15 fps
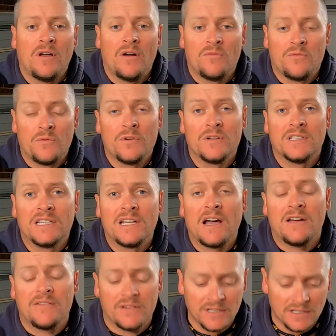I've really
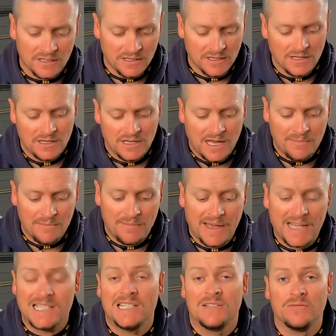gave it a
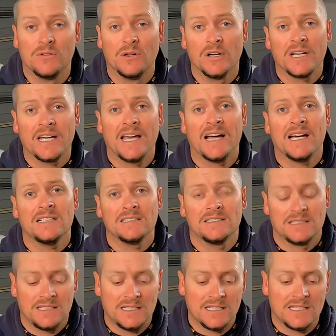massive workout
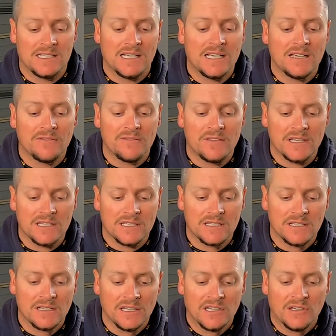to see if
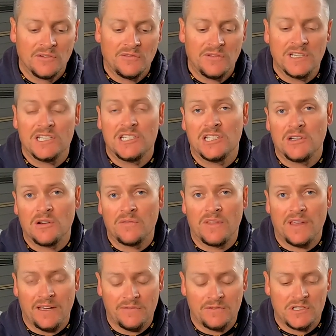this finishing of
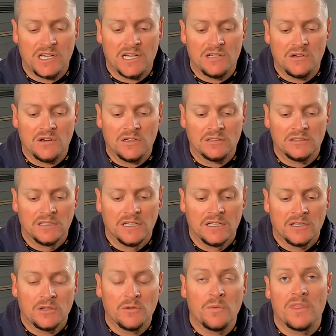the FG knot
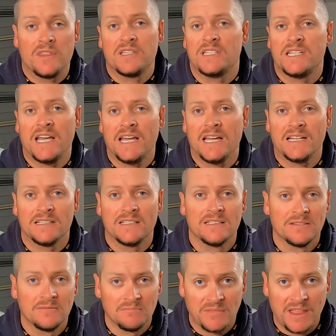could withstand
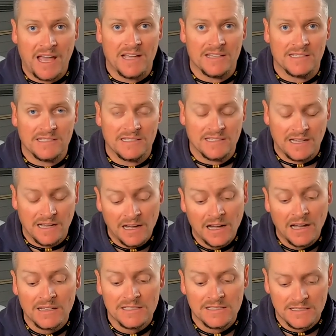thousands of
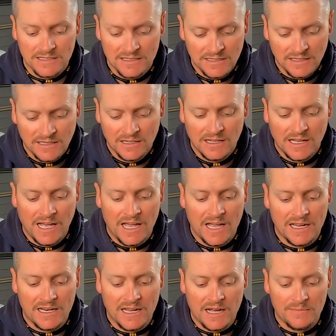casts
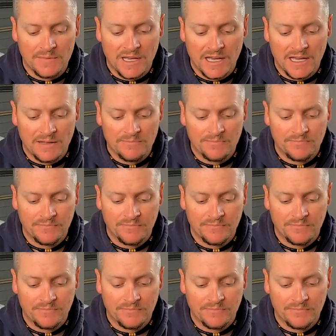and yeah,